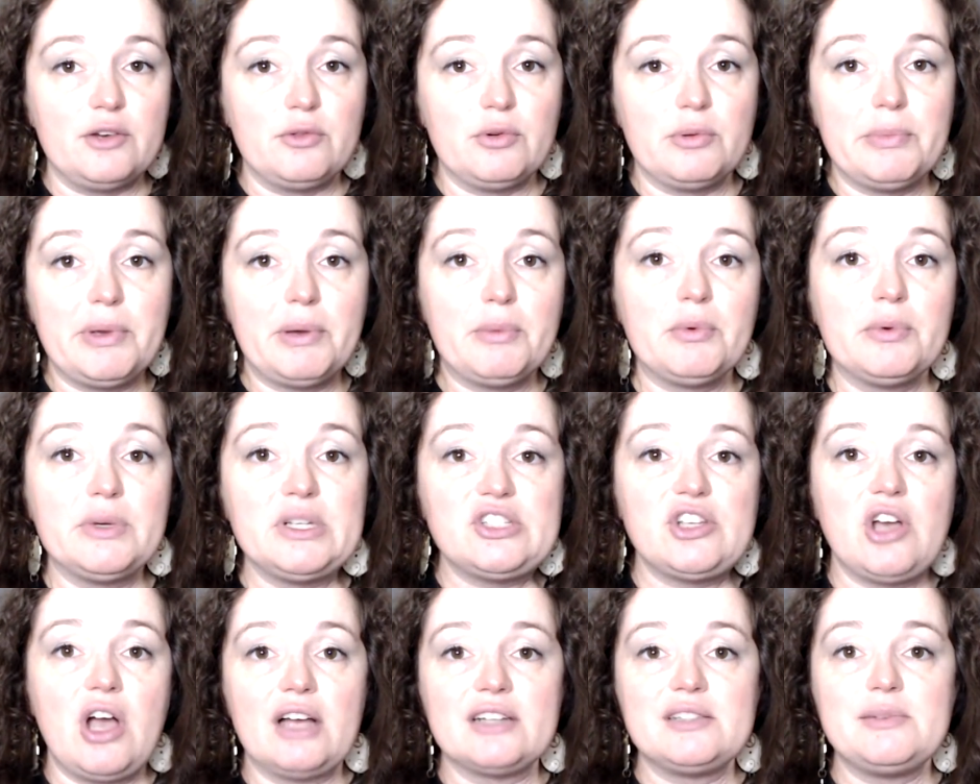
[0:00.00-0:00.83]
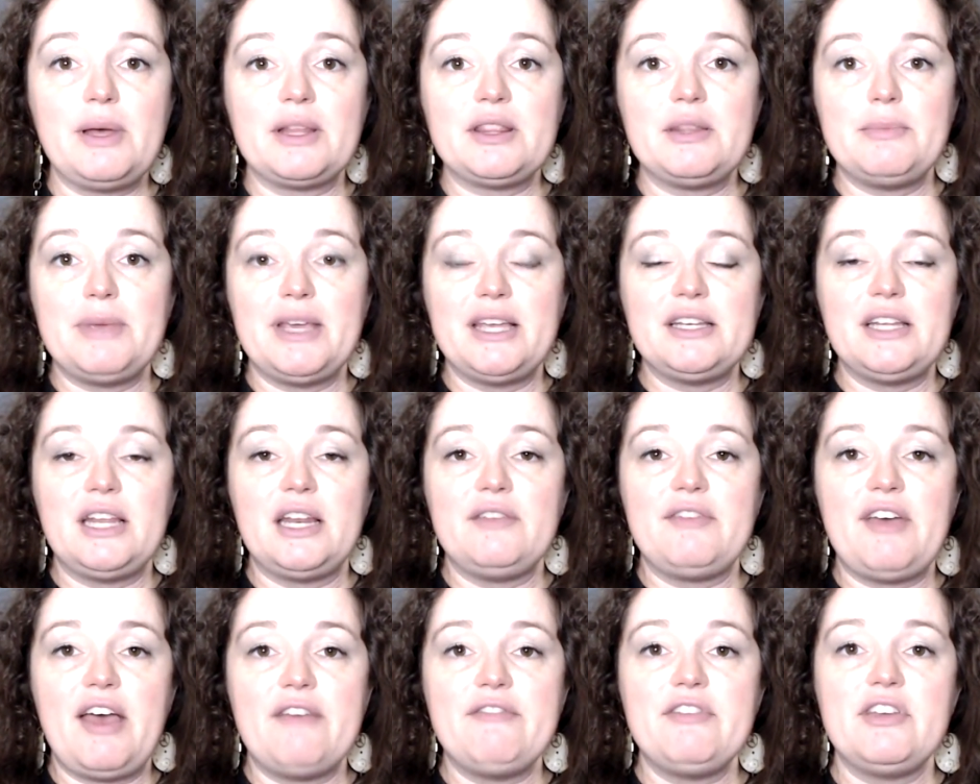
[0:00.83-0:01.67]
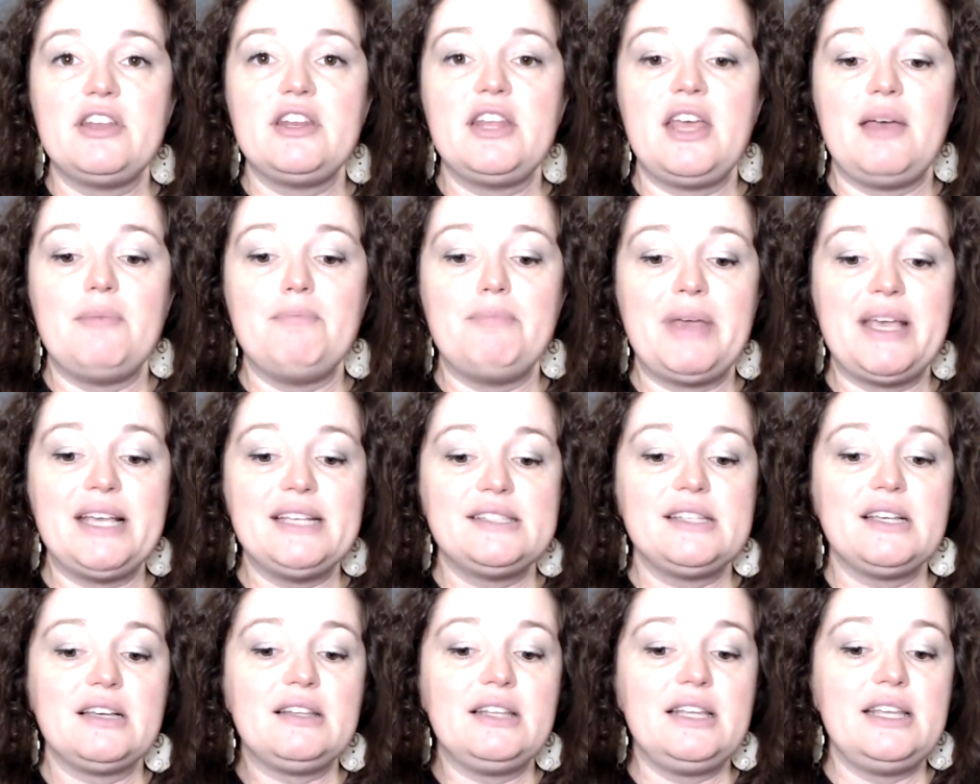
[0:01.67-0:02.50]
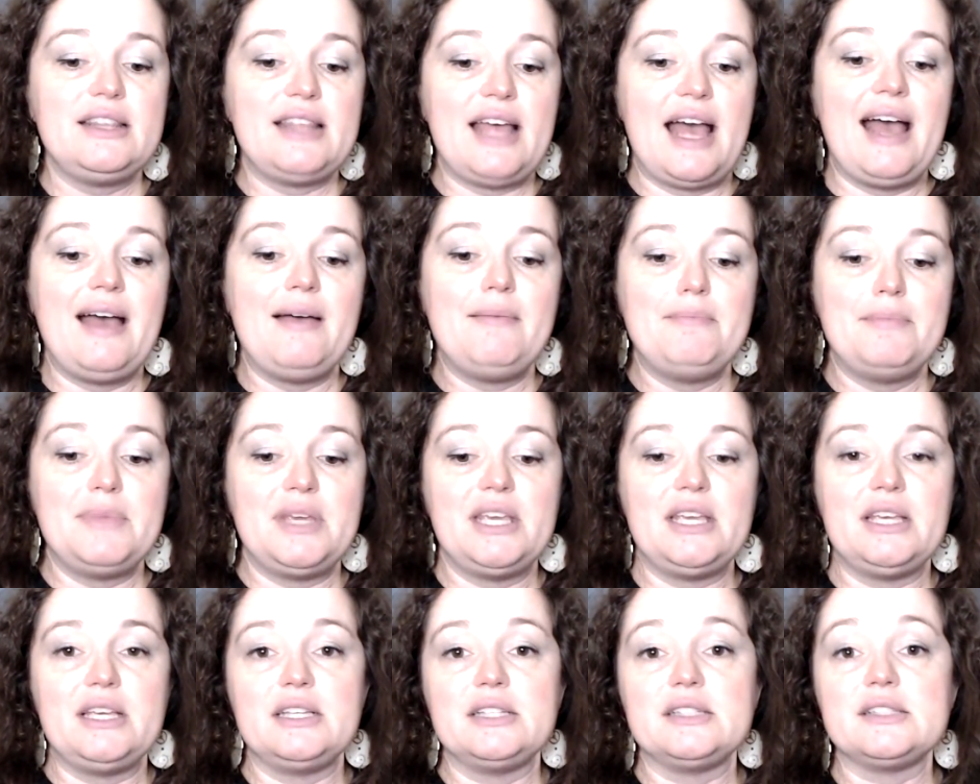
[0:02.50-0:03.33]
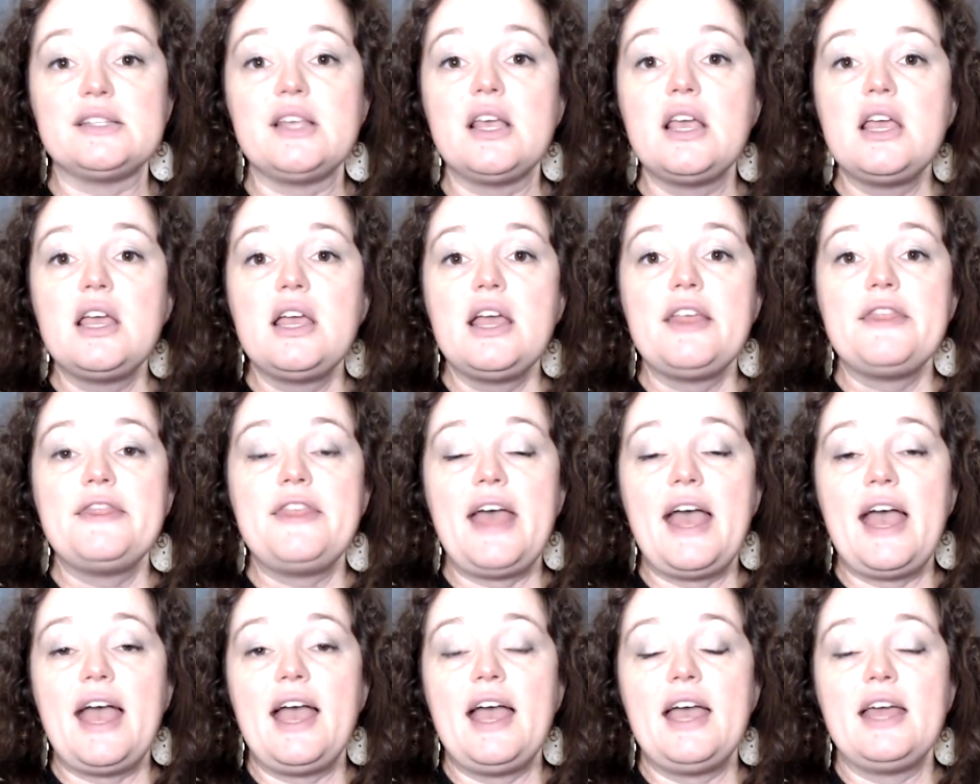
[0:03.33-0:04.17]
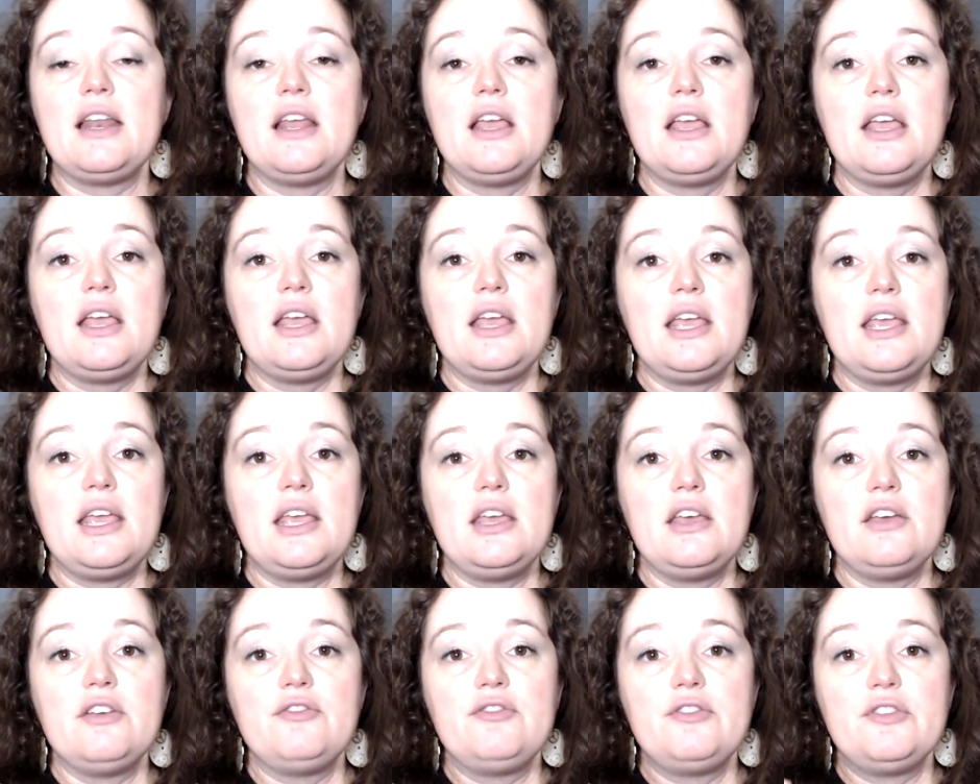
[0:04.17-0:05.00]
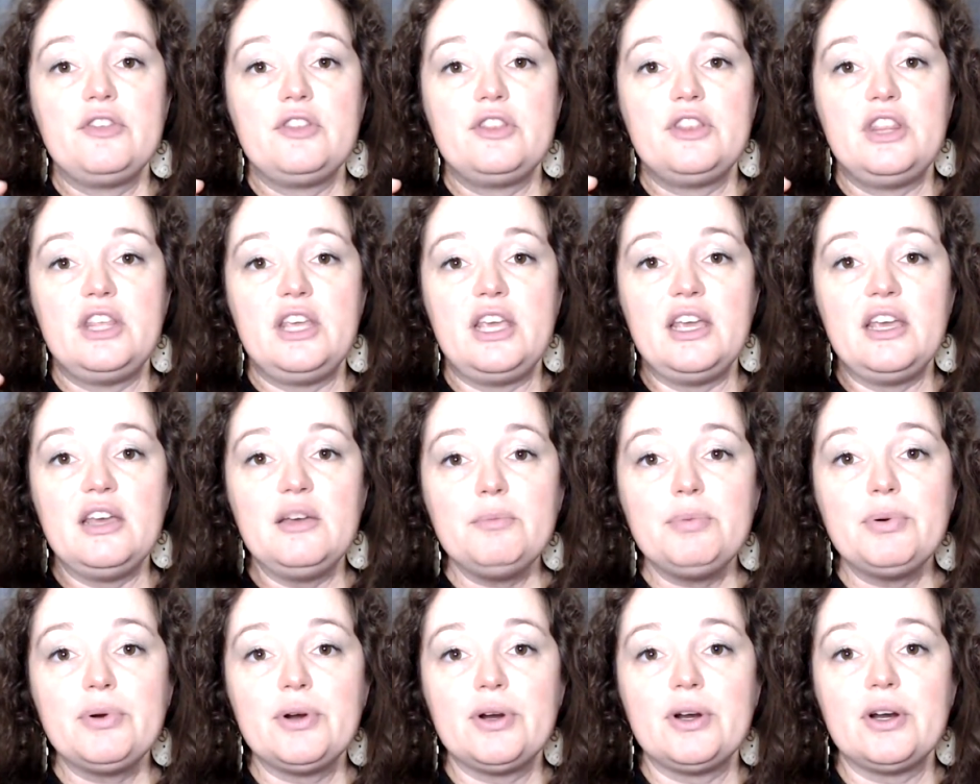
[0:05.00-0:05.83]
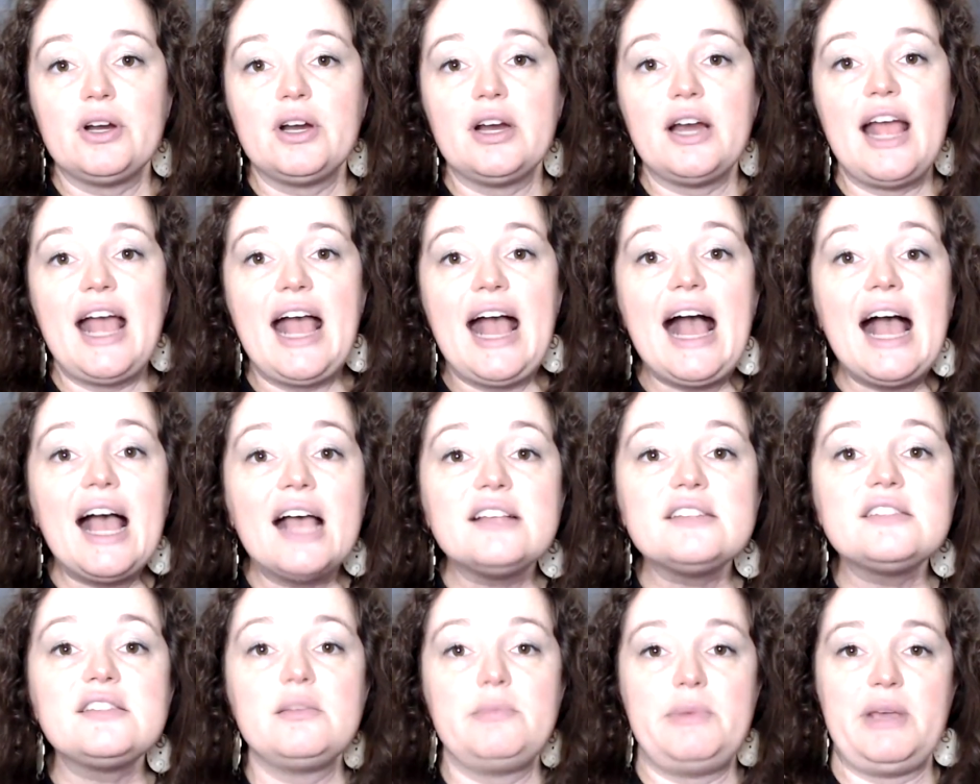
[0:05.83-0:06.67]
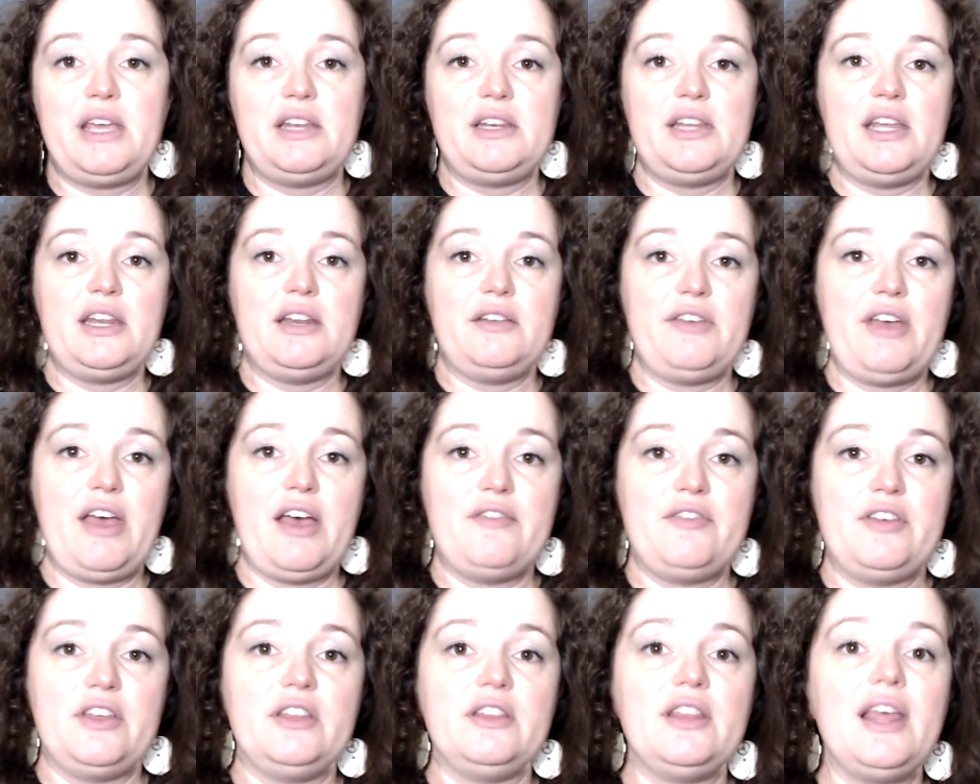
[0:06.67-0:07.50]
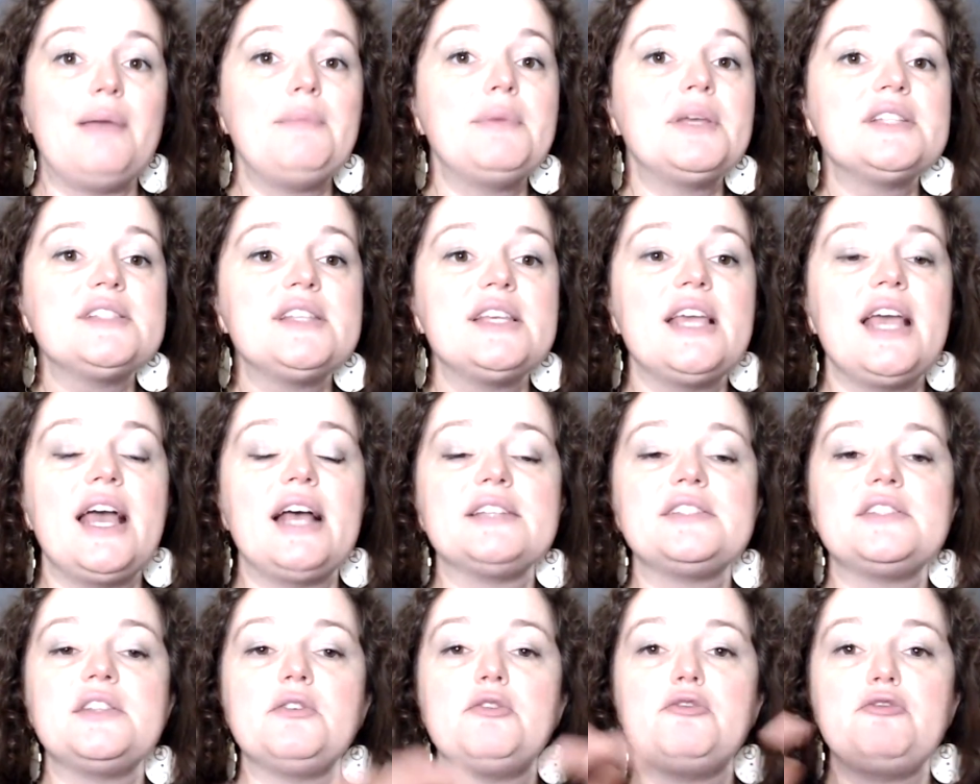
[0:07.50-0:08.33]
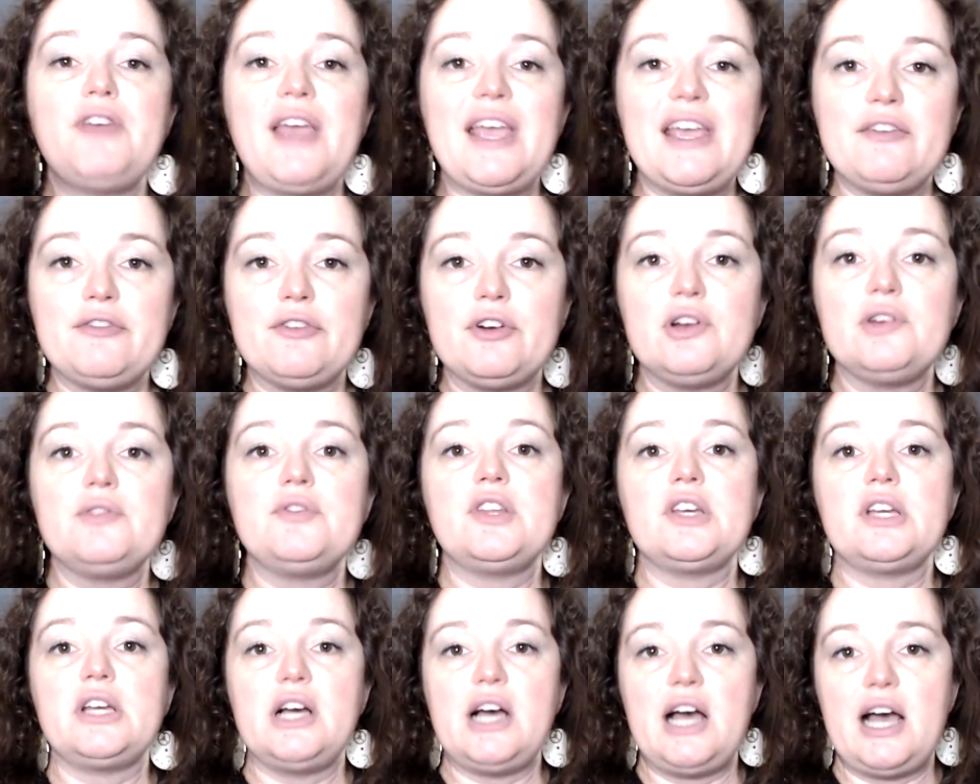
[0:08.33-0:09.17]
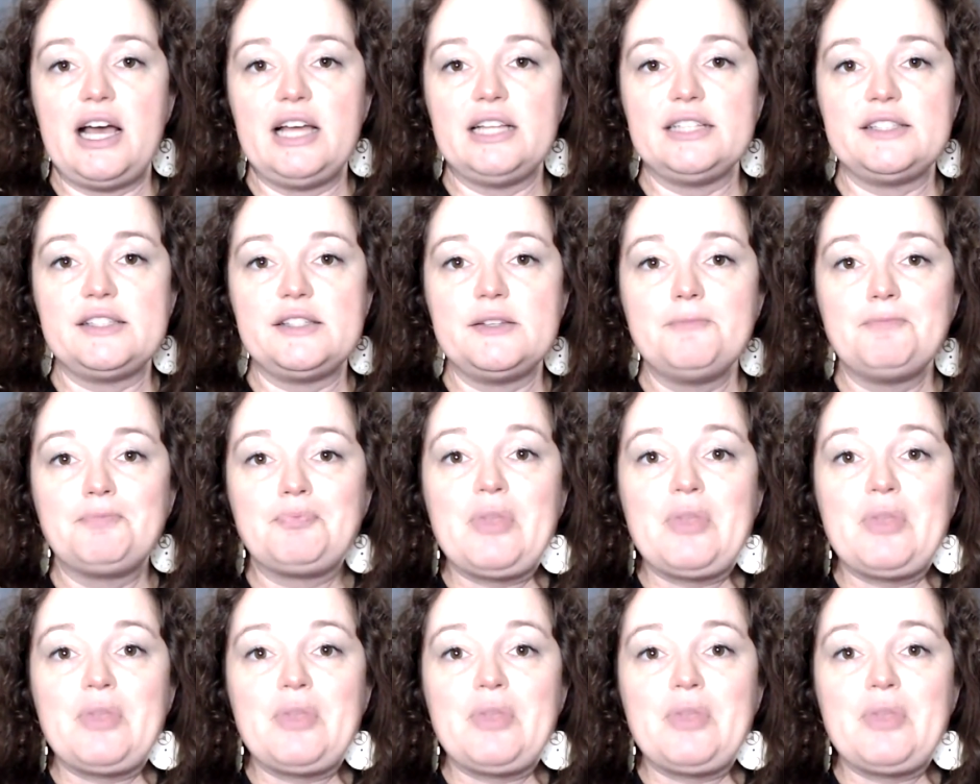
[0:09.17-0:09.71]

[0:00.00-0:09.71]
Remember, we talked about the Mandate of Heaven, and basically that means that if the emperor has the Mandate of Heaven, that means he has the favor of the gods.